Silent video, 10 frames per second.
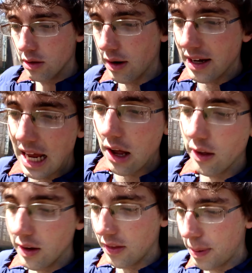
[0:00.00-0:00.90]
Right
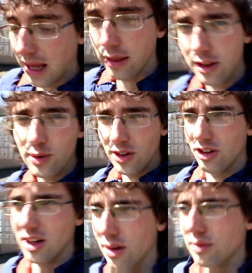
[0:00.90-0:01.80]
now, in the past 200
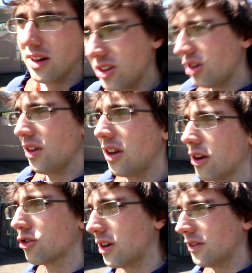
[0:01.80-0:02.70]
years, right, due to the
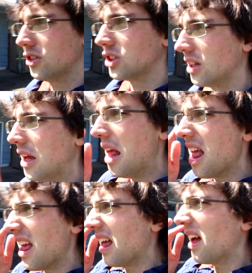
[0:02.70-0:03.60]
Industrial Revolution.
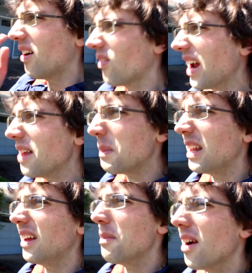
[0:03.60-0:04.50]
Wait a
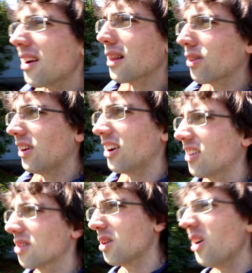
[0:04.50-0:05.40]
minute, America's 300
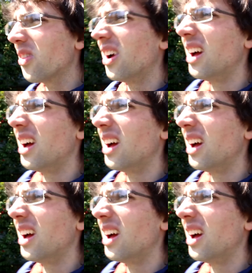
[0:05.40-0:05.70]
years old.